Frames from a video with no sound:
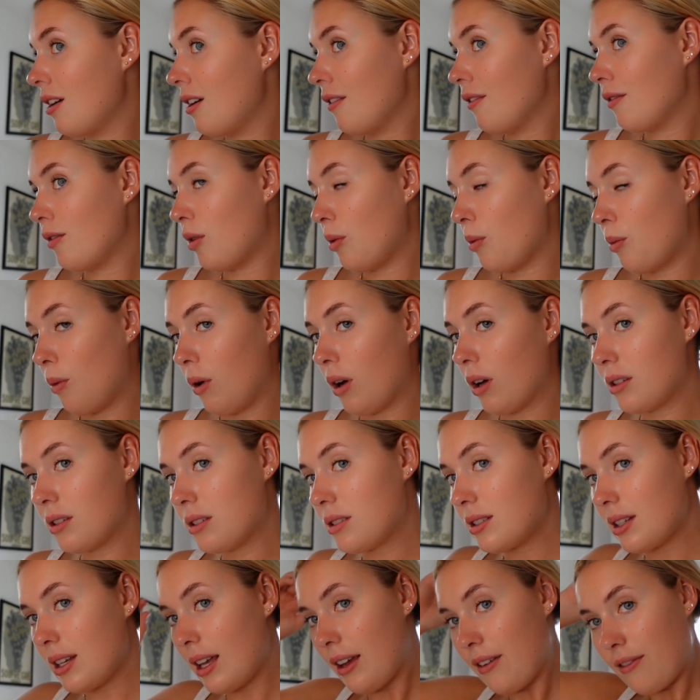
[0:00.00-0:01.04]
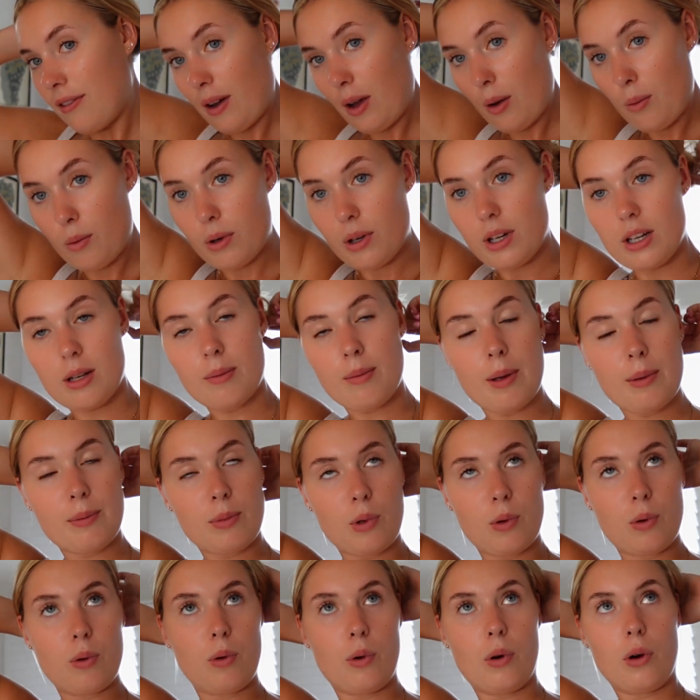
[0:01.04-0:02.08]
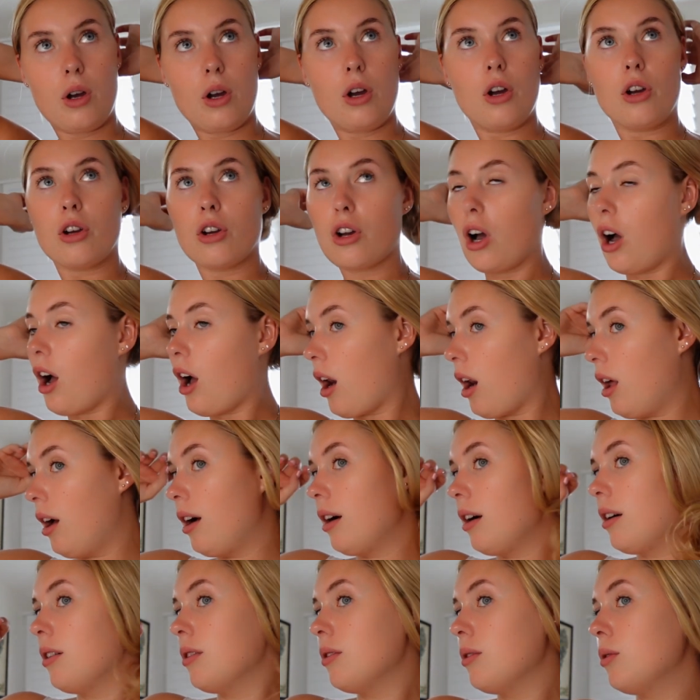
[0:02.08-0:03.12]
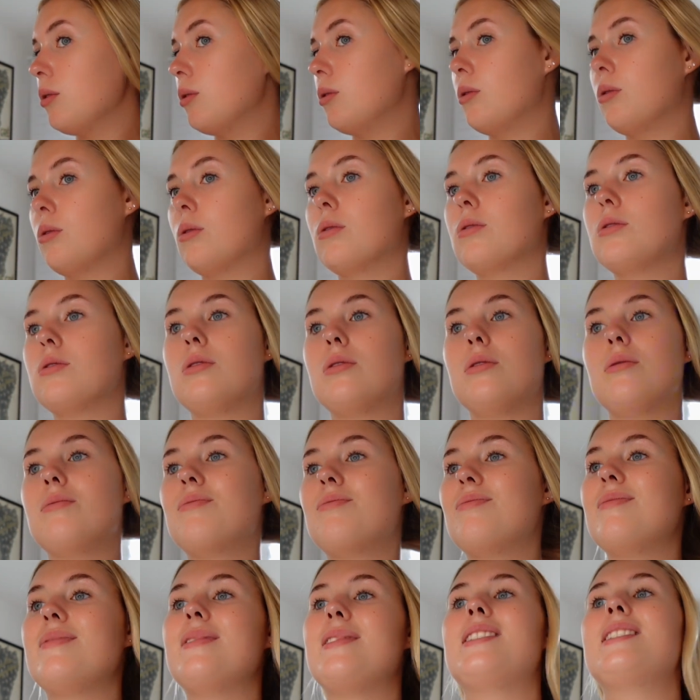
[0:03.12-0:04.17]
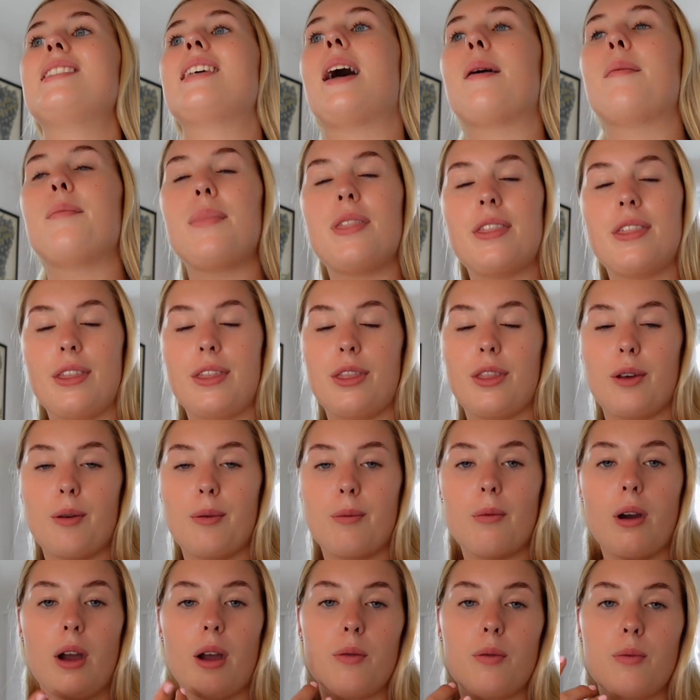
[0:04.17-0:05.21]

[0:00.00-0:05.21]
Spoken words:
For once, if I wanted a bit more colour or depth in them, I